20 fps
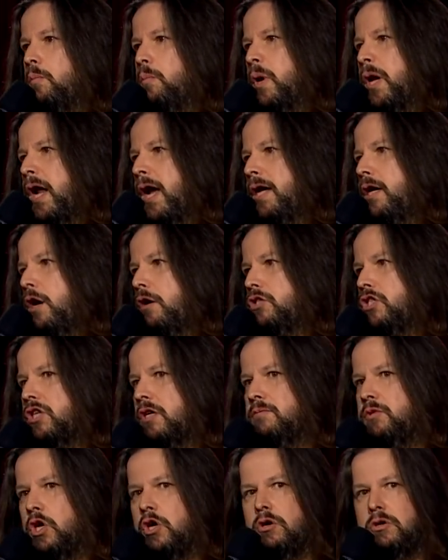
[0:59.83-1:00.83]
But I know
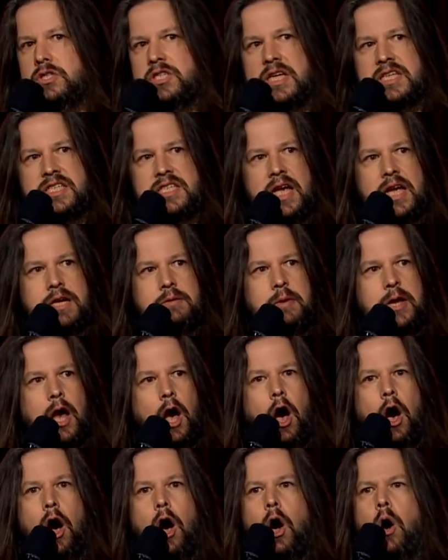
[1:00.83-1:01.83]
some dudes, they say to me,
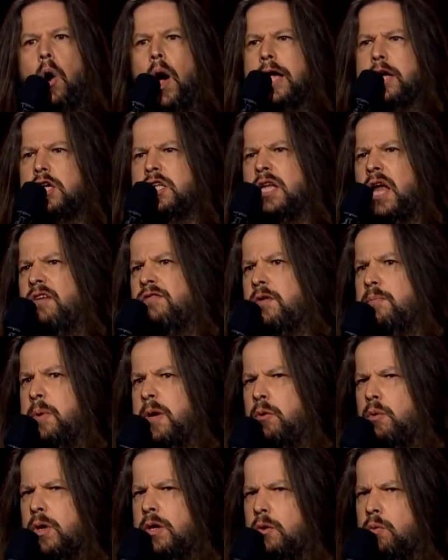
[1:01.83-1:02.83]
Oh, I could never
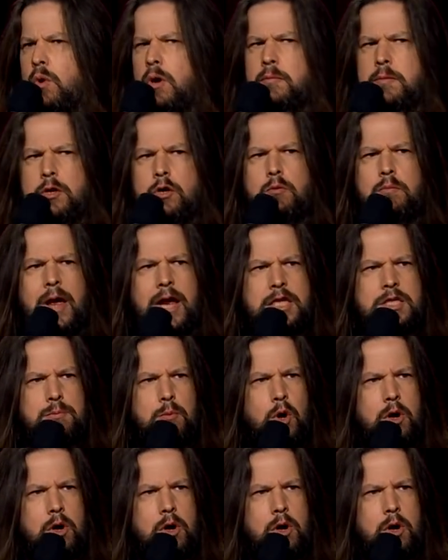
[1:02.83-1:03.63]
be with a woman who makes